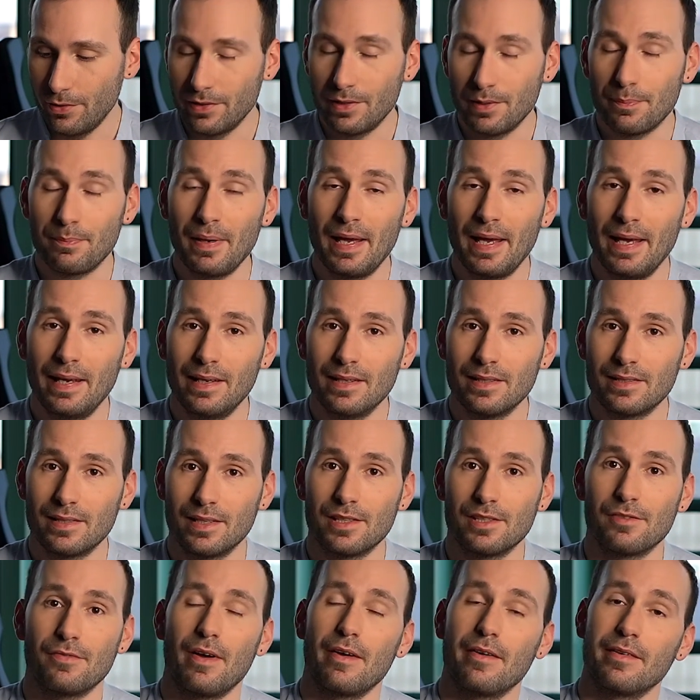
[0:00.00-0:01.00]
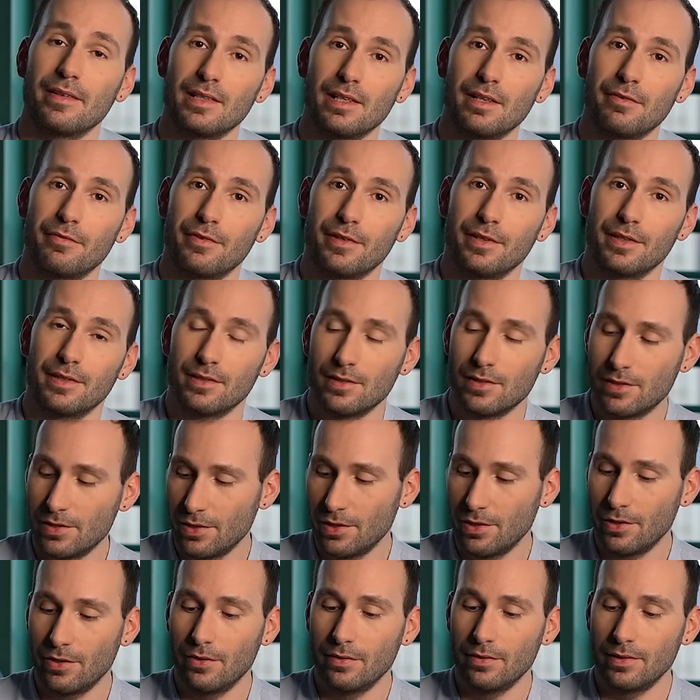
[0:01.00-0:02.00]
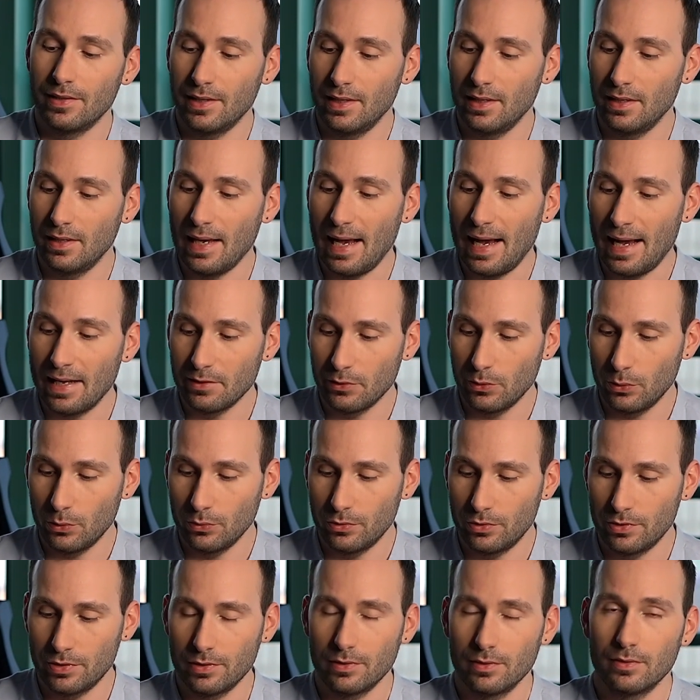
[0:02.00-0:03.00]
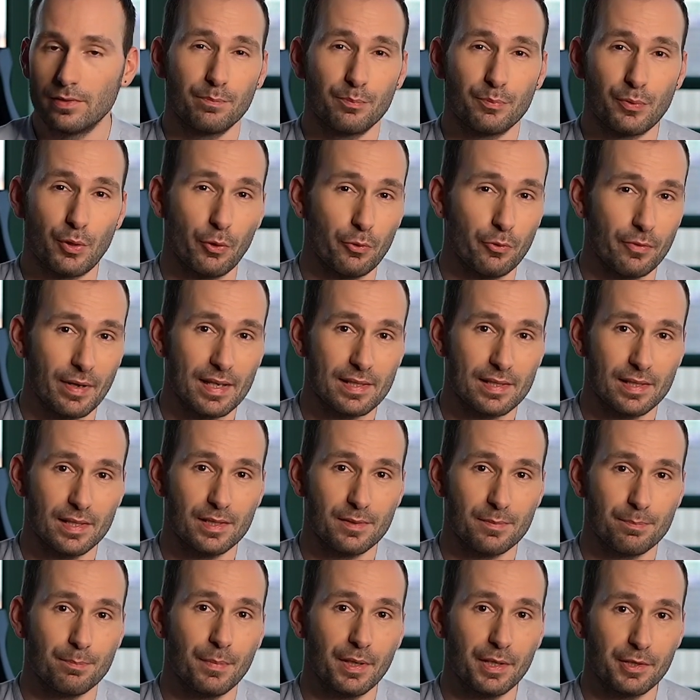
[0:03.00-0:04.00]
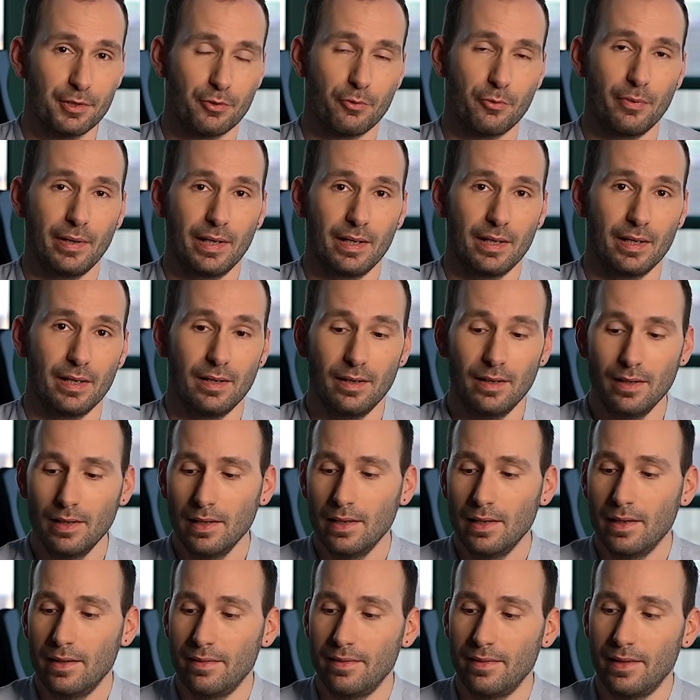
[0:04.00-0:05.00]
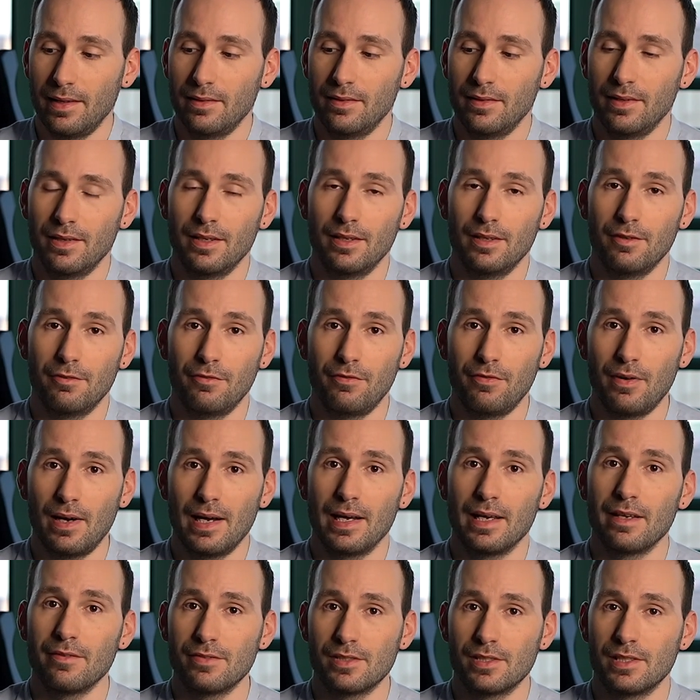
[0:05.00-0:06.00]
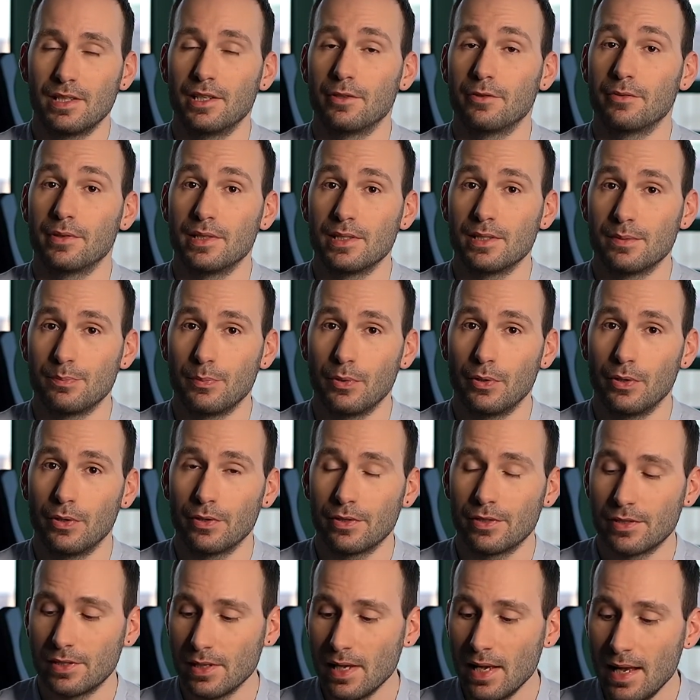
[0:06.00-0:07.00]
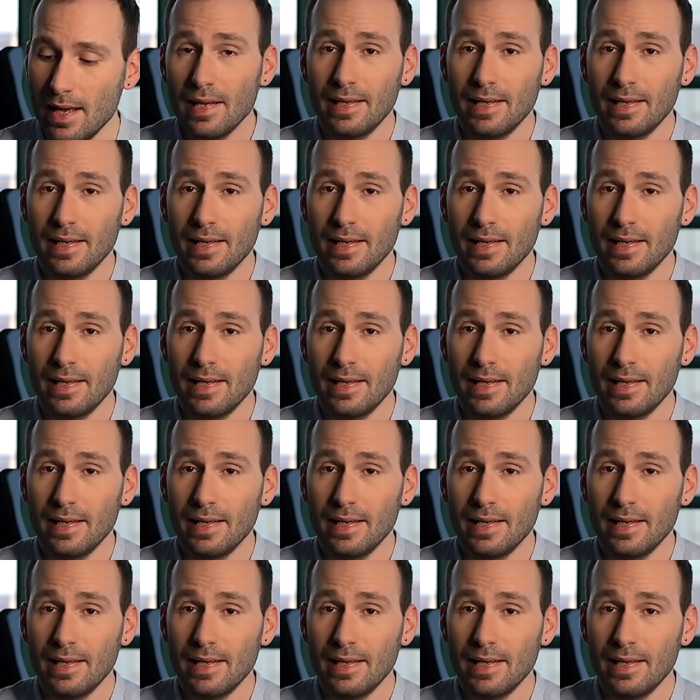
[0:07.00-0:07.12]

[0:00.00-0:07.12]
the pace is very different. So the adult progresses much quicker than the 5 series books.